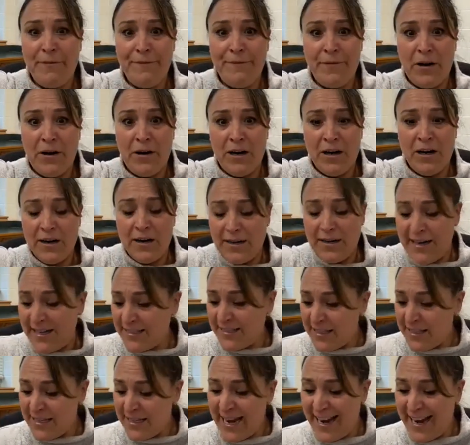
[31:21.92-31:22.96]
bar and as
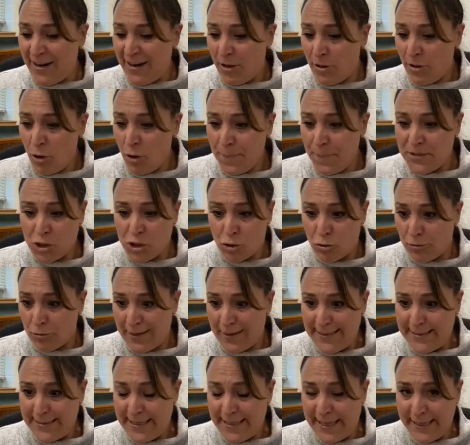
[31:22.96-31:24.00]
the antelope is
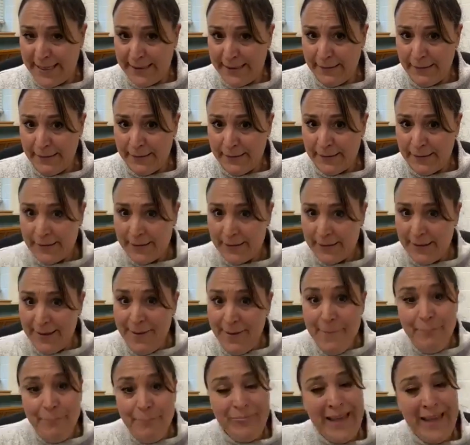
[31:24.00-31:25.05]

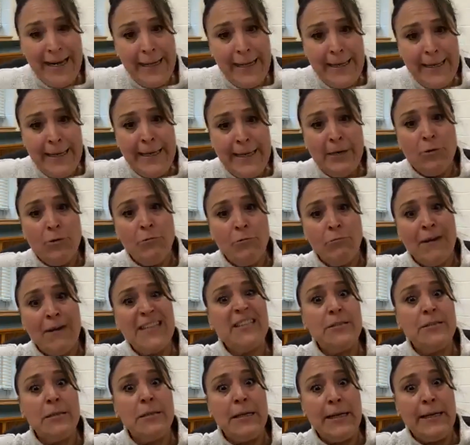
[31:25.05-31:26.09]
they hear
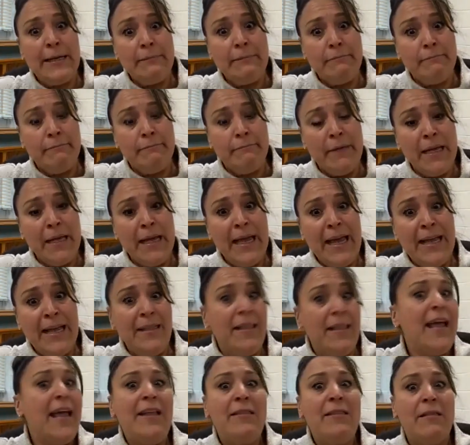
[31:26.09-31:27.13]
rustling
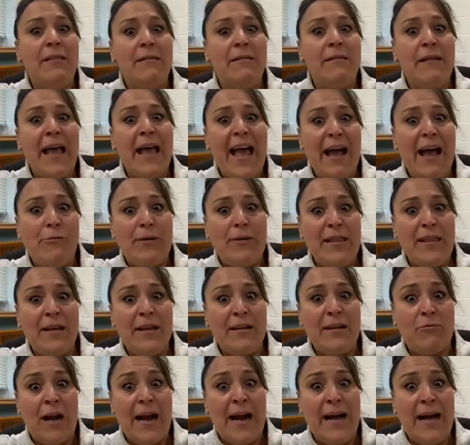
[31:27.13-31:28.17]
in, in, out in the
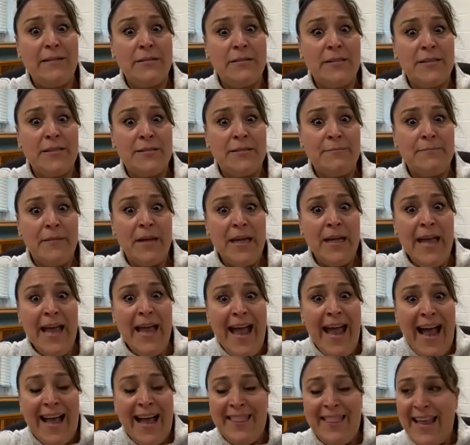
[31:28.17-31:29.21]
grass.
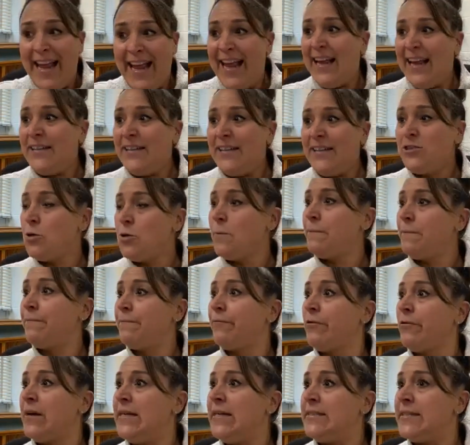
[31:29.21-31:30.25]
Antelope
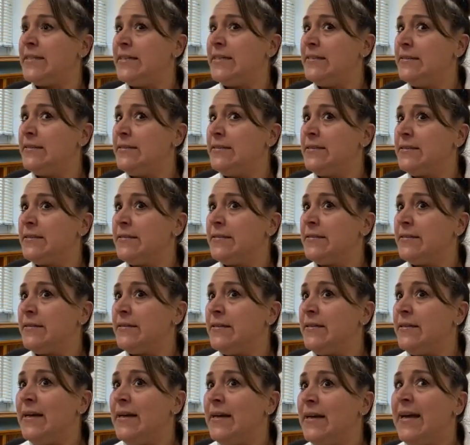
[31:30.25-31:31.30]
freezes
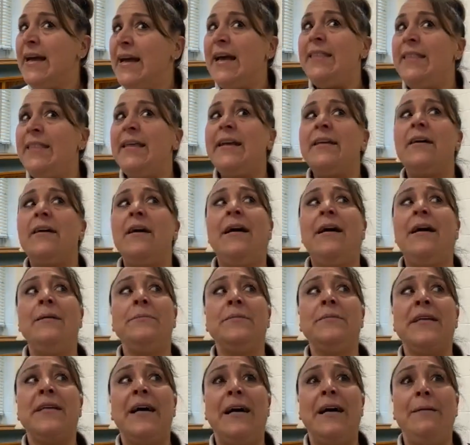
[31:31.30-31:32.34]
and then
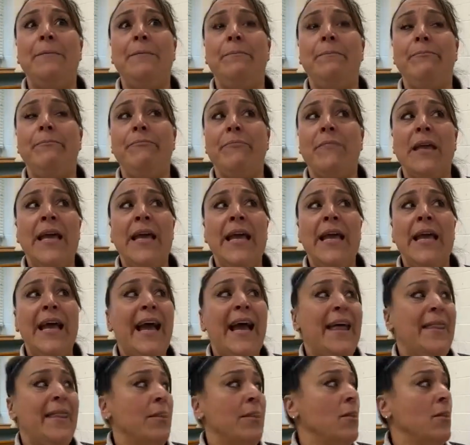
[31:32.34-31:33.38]
comes up
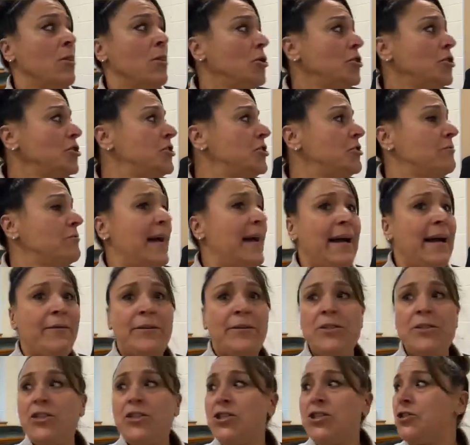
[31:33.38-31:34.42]
and looks around
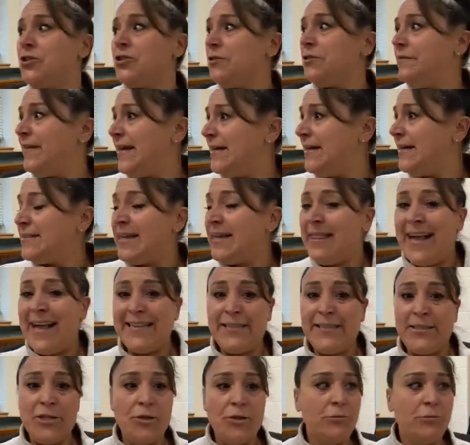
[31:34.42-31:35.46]
and surveys and
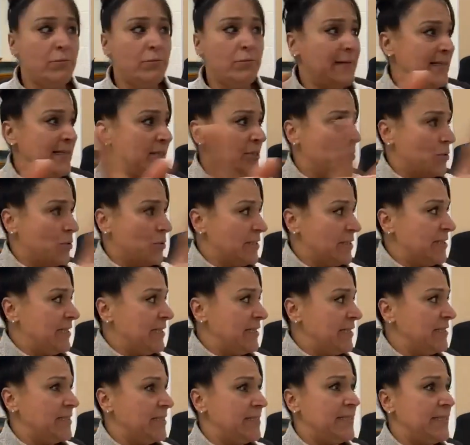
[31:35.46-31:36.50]

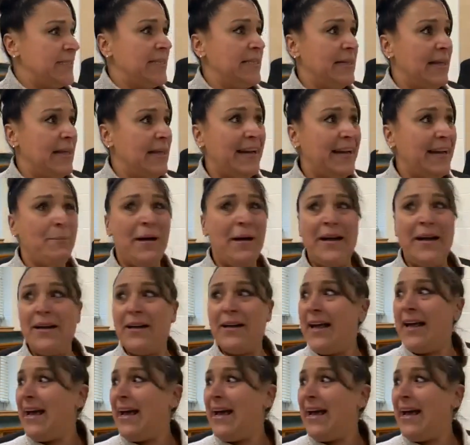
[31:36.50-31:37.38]
sourcing to see like, am I gonna